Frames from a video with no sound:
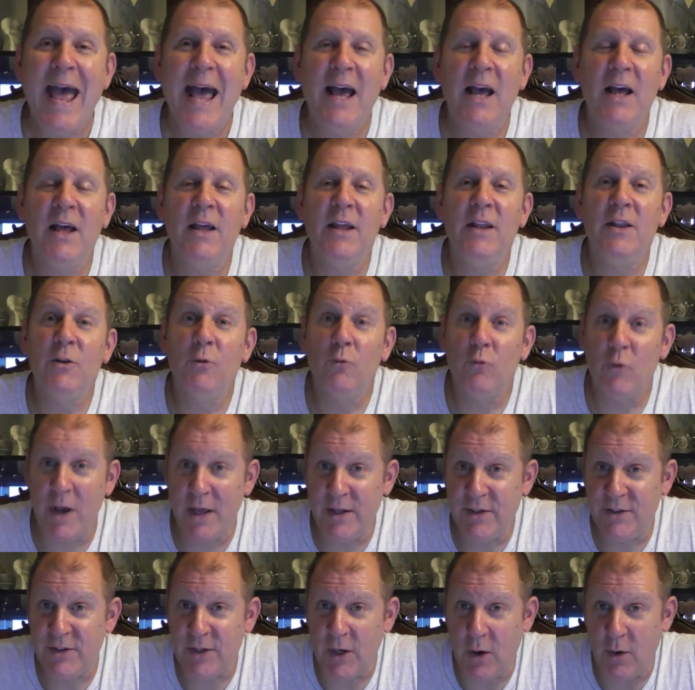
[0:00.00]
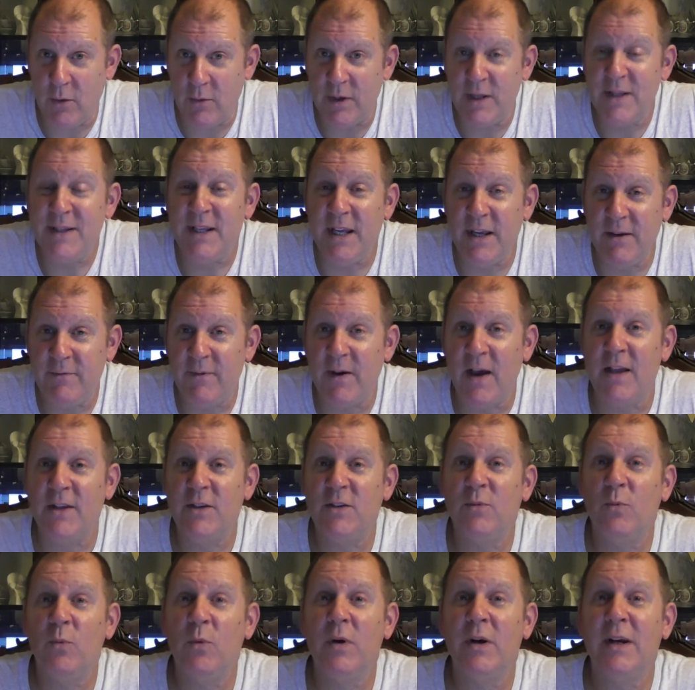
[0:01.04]
in the red zone, the
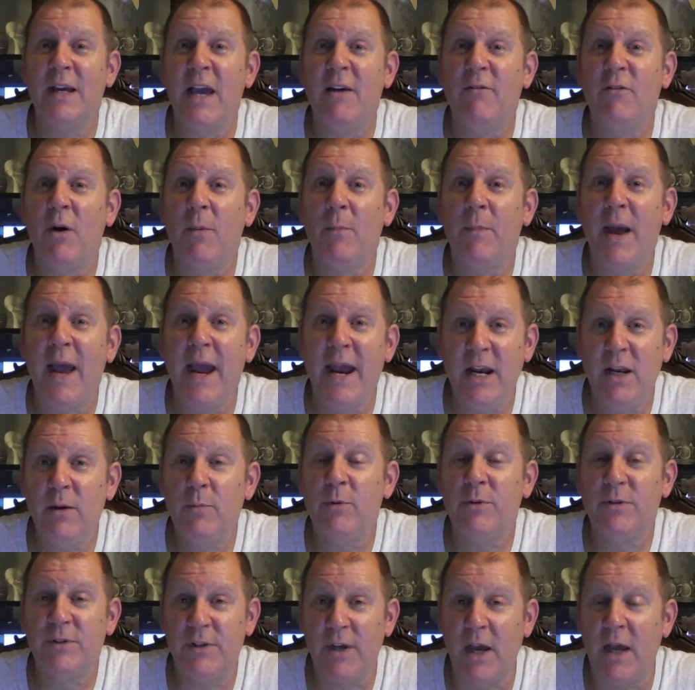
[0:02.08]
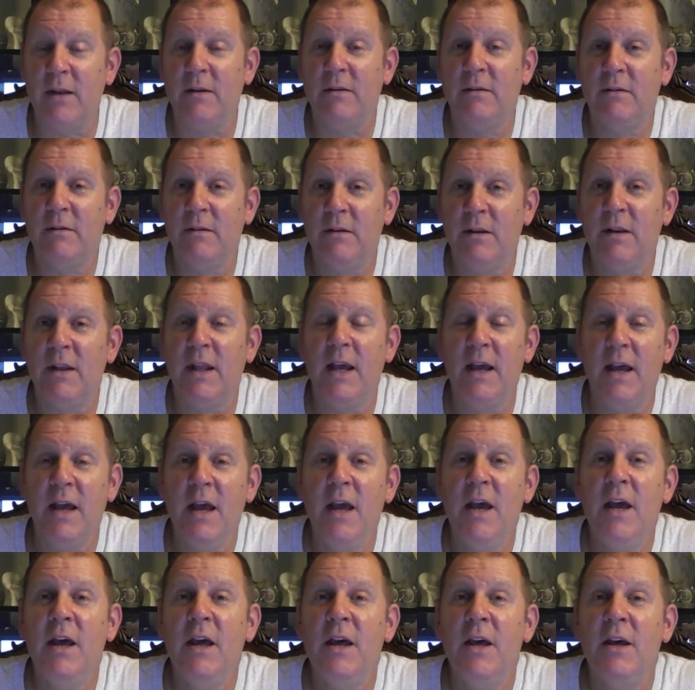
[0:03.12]
defense gave up 80%. The
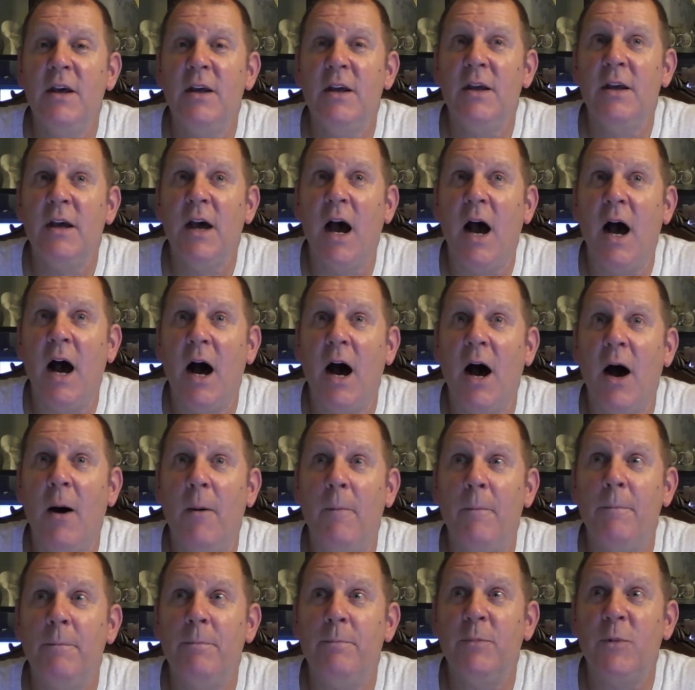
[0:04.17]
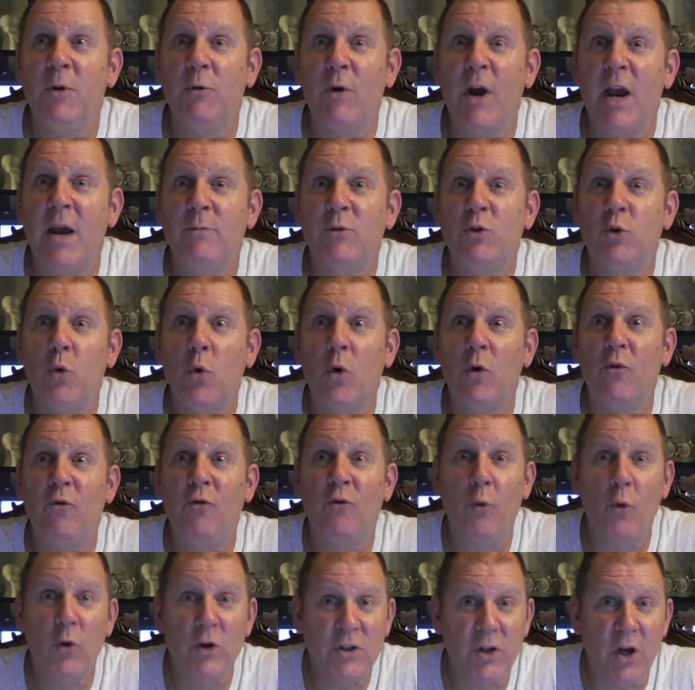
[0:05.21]
um, the Rams scored
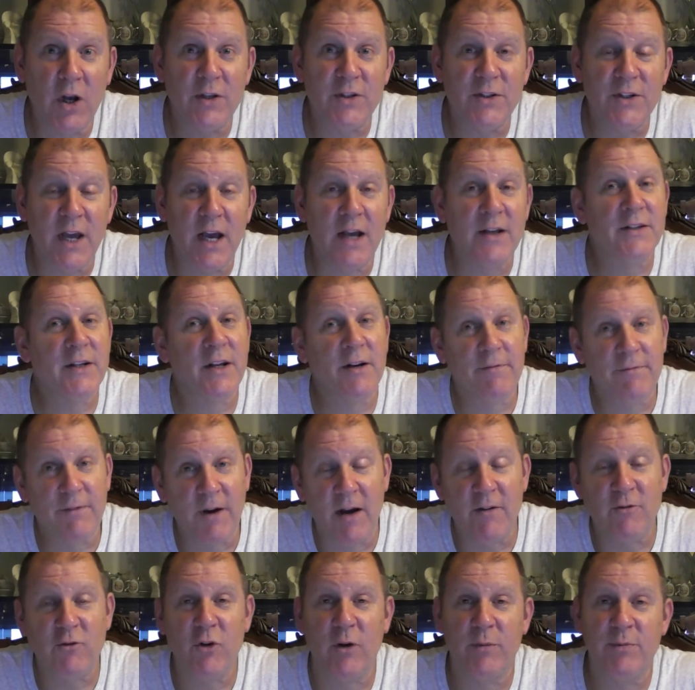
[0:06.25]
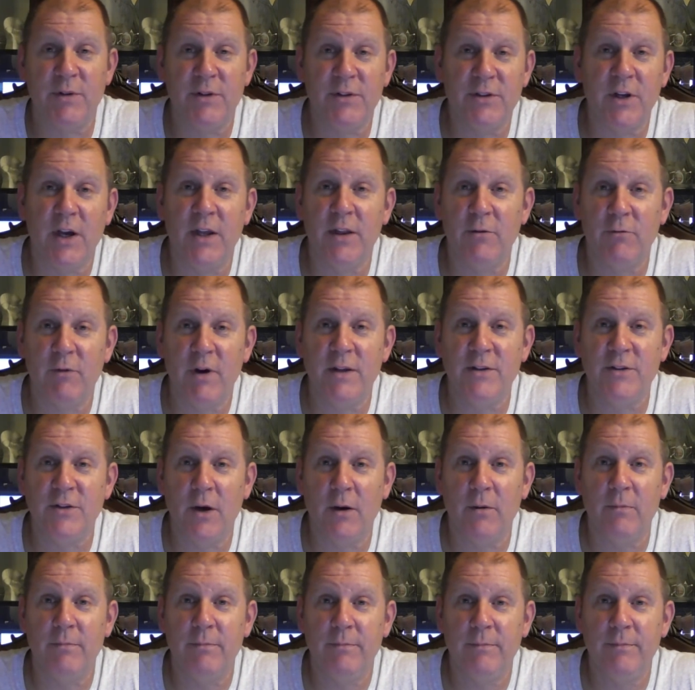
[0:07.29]
four touchdowns out of five trips inside the red
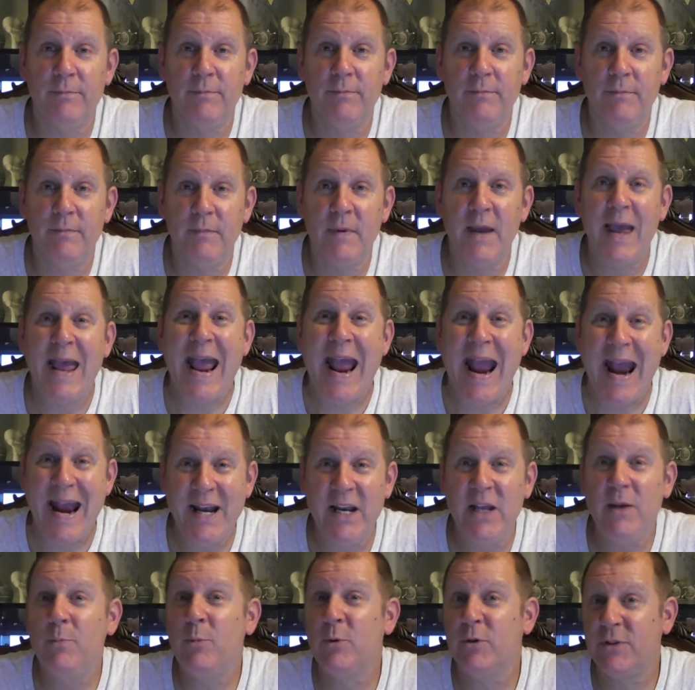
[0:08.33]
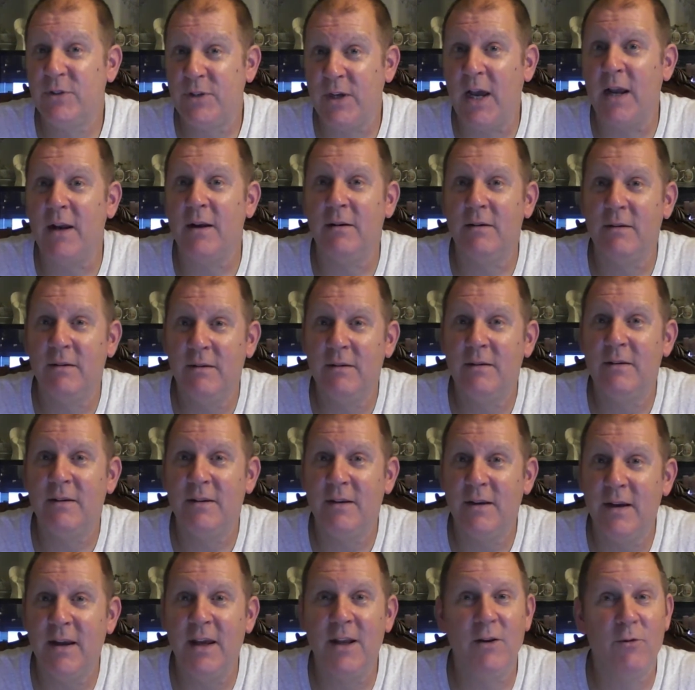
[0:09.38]
zone. 80%
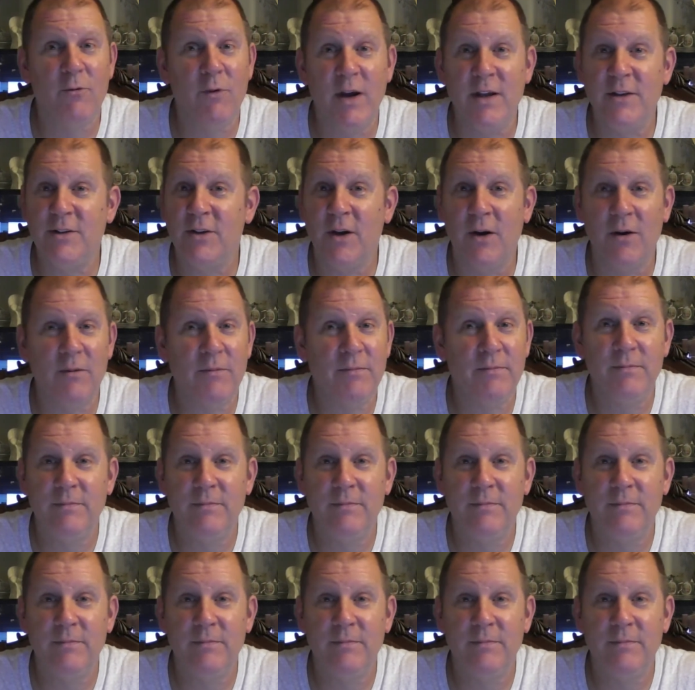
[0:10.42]
in the red zone